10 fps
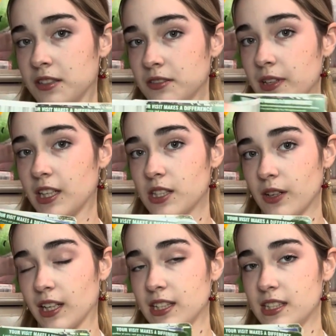make it so I
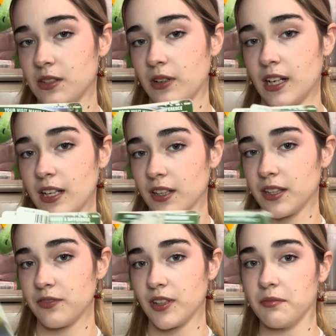can see when I got
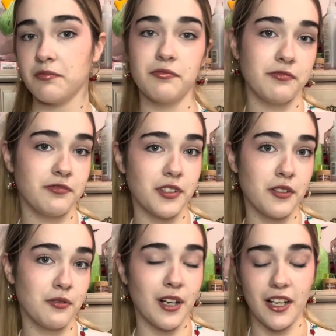them from for
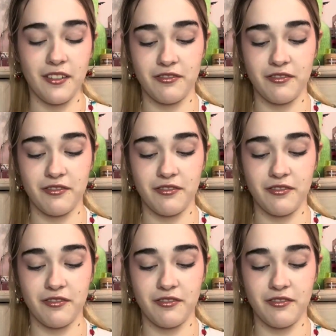what.